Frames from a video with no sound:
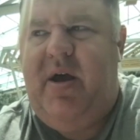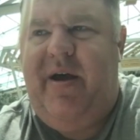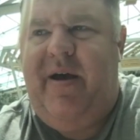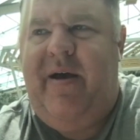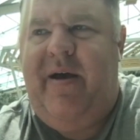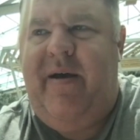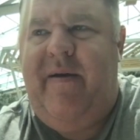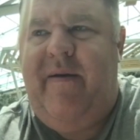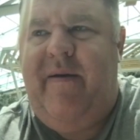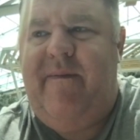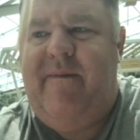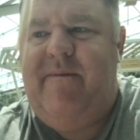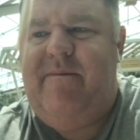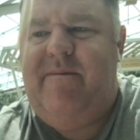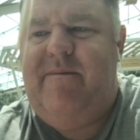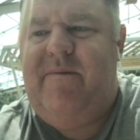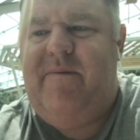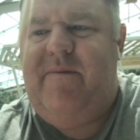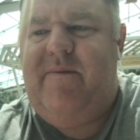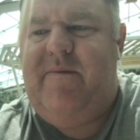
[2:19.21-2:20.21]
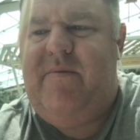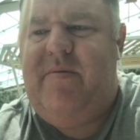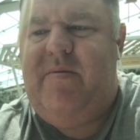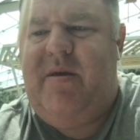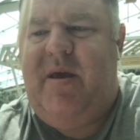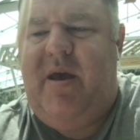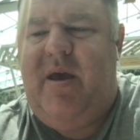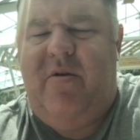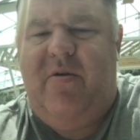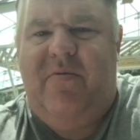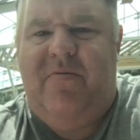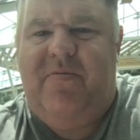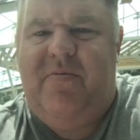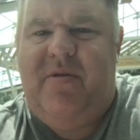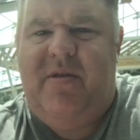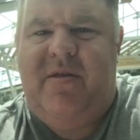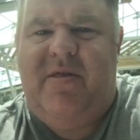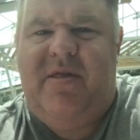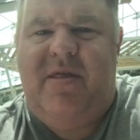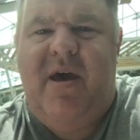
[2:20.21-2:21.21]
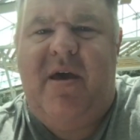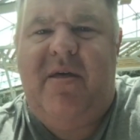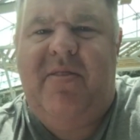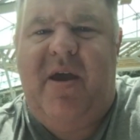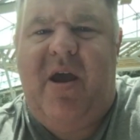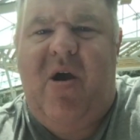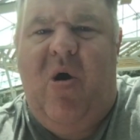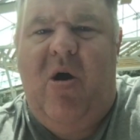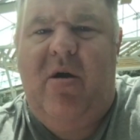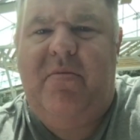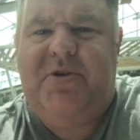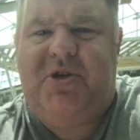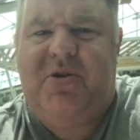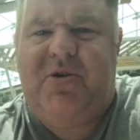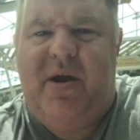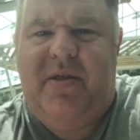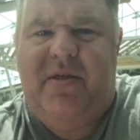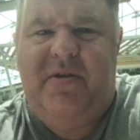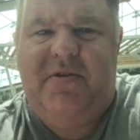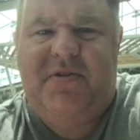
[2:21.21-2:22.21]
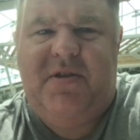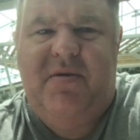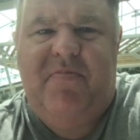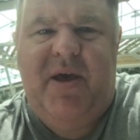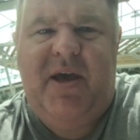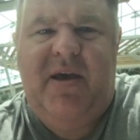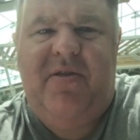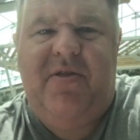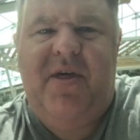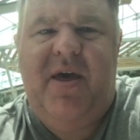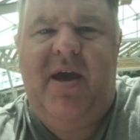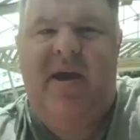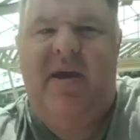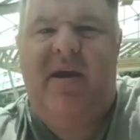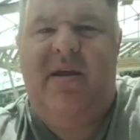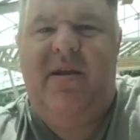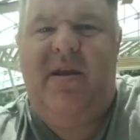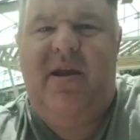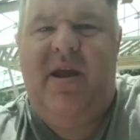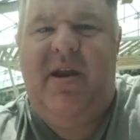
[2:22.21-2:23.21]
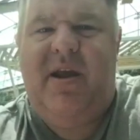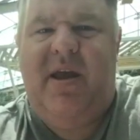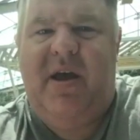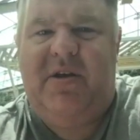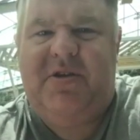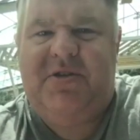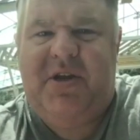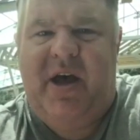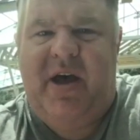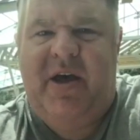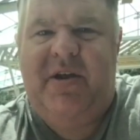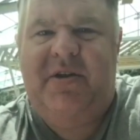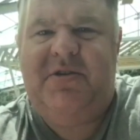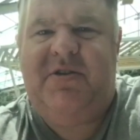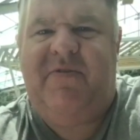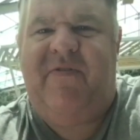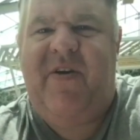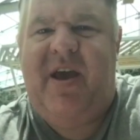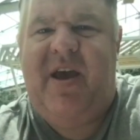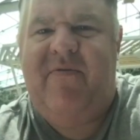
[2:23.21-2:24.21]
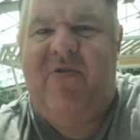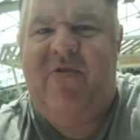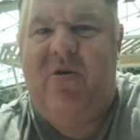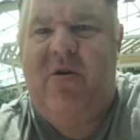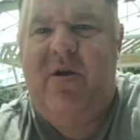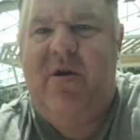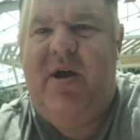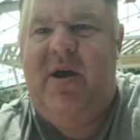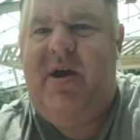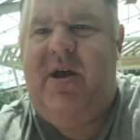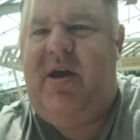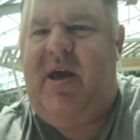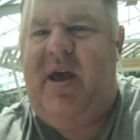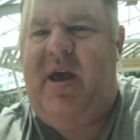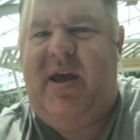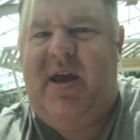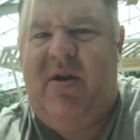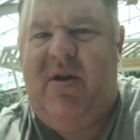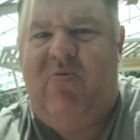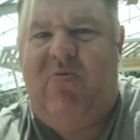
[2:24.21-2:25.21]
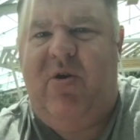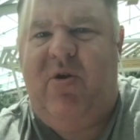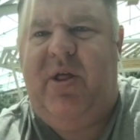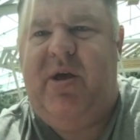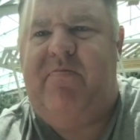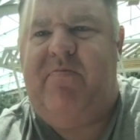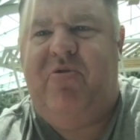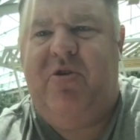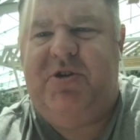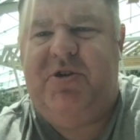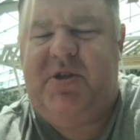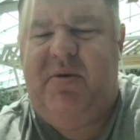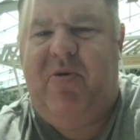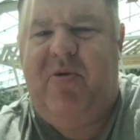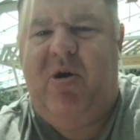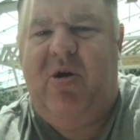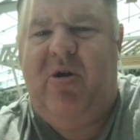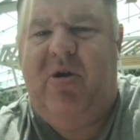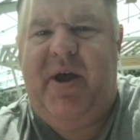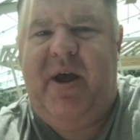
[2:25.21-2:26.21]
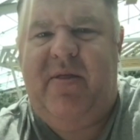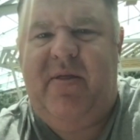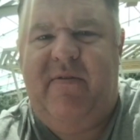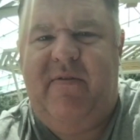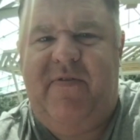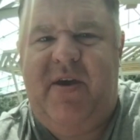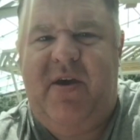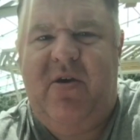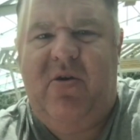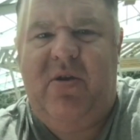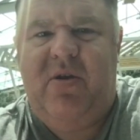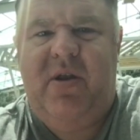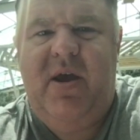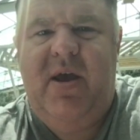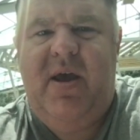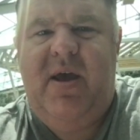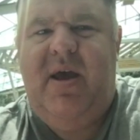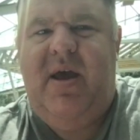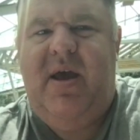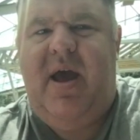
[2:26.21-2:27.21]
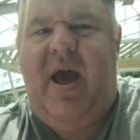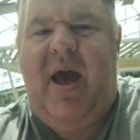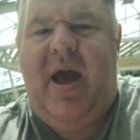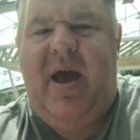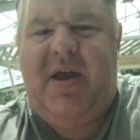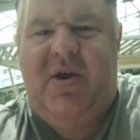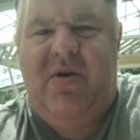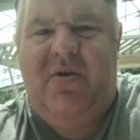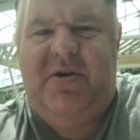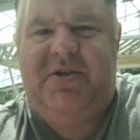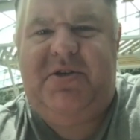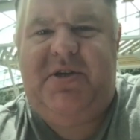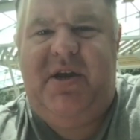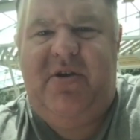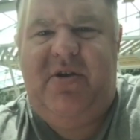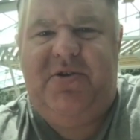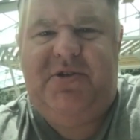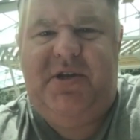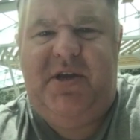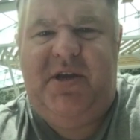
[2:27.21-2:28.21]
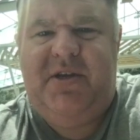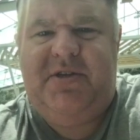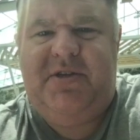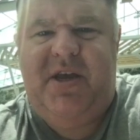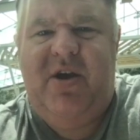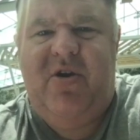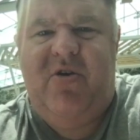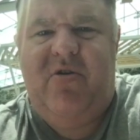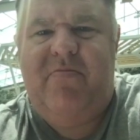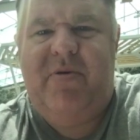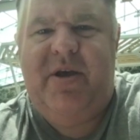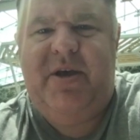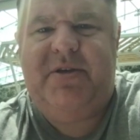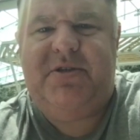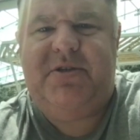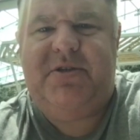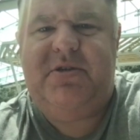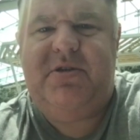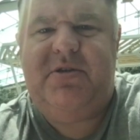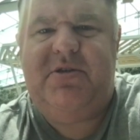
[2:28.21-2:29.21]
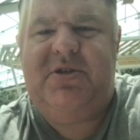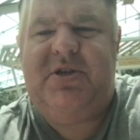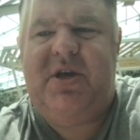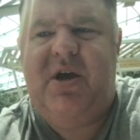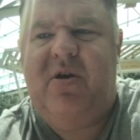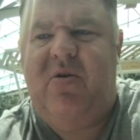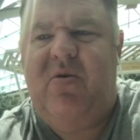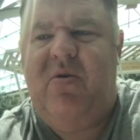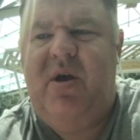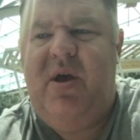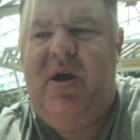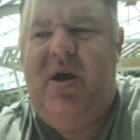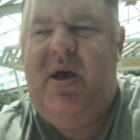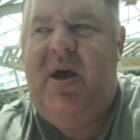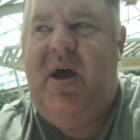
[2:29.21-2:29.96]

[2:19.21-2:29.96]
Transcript: Uh, you know, the, the arm strength is the big thing in, in Calzada's favor. He can really push the ball down the field. Accuracy is, is hit or miss. So